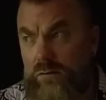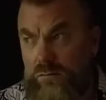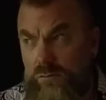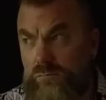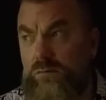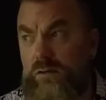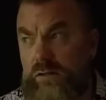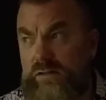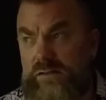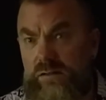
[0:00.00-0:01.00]
to really
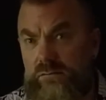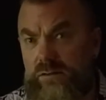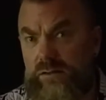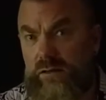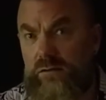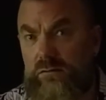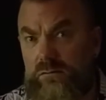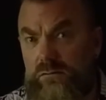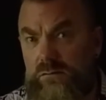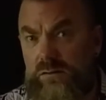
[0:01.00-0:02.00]
sit with it.
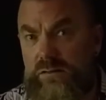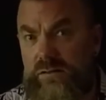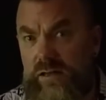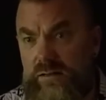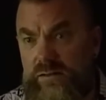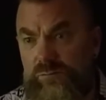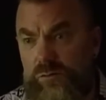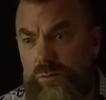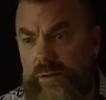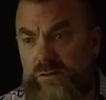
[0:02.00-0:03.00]
That's
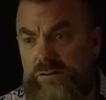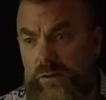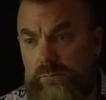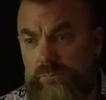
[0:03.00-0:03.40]
information.